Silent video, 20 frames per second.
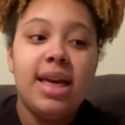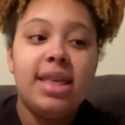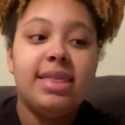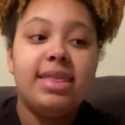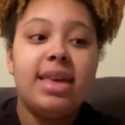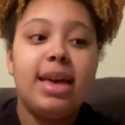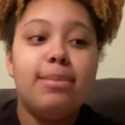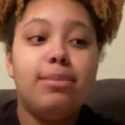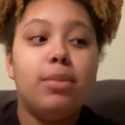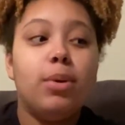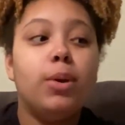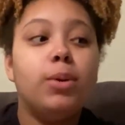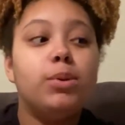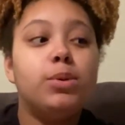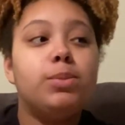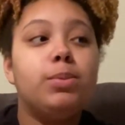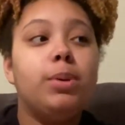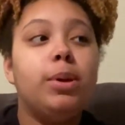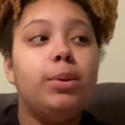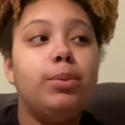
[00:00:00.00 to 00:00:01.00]
that
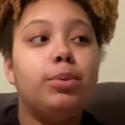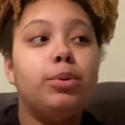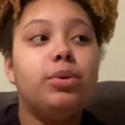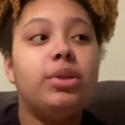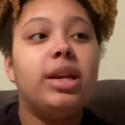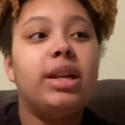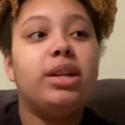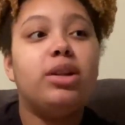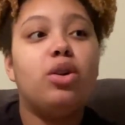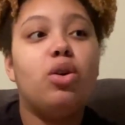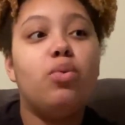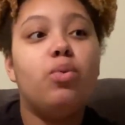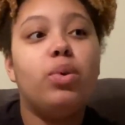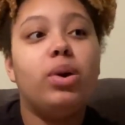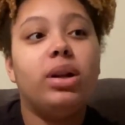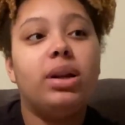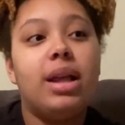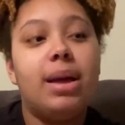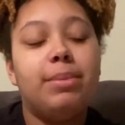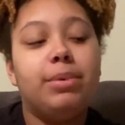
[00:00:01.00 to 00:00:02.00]
most people that don't
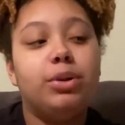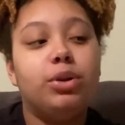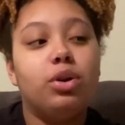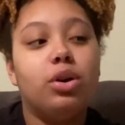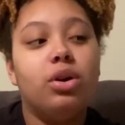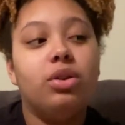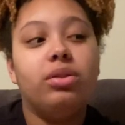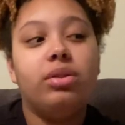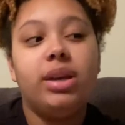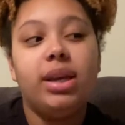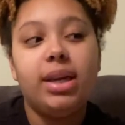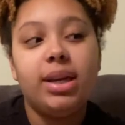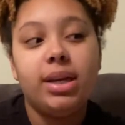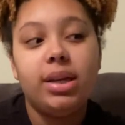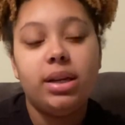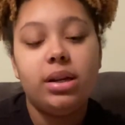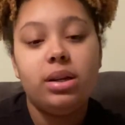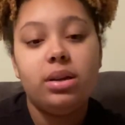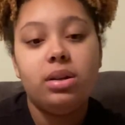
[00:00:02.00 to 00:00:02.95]
want an epidural get,